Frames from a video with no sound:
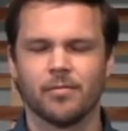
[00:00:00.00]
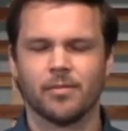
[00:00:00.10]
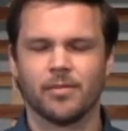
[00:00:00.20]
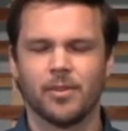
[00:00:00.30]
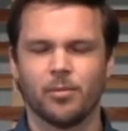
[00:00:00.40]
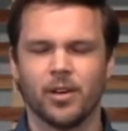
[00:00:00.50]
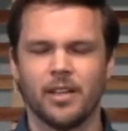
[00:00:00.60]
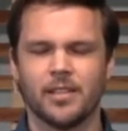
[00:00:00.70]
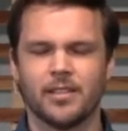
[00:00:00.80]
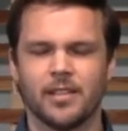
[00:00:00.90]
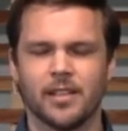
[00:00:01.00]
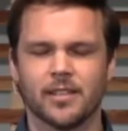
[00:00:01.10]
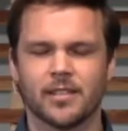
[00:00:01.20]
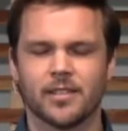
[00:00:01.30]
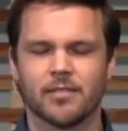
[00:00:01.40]
We pray these
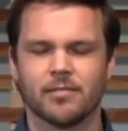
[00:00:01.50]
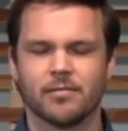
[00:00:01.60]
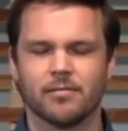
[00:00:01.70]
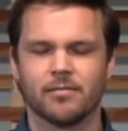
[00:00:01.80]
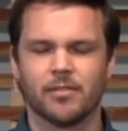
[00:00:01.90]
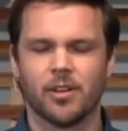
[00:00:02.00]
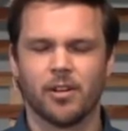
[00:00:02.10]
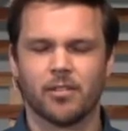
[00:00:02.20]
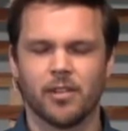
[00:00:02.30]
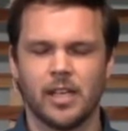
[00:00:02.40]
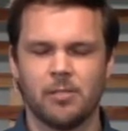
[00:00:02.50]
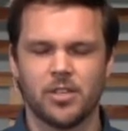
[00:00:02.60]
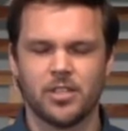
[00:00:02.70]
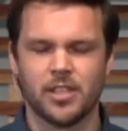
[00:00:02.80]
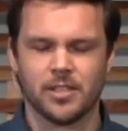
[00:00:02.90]
things to honor the name of
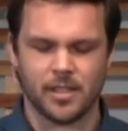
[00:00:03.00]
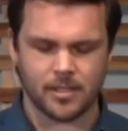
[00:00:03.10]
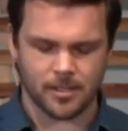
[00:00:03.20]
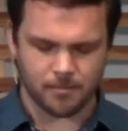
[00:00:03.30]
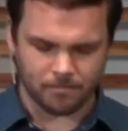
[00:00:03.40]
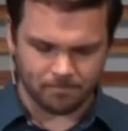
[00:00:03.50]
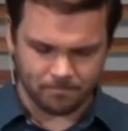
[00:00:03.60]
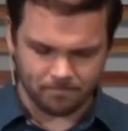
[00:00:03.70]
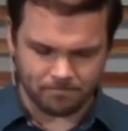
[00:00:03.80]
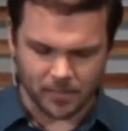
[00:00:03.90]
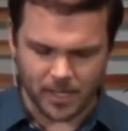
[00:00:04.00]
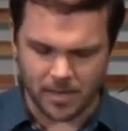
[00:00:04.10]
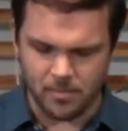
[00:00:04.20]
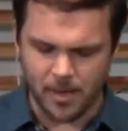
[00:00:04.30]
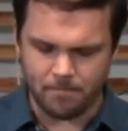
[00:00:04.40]
Jesus.
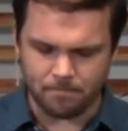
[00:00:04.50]
Amen.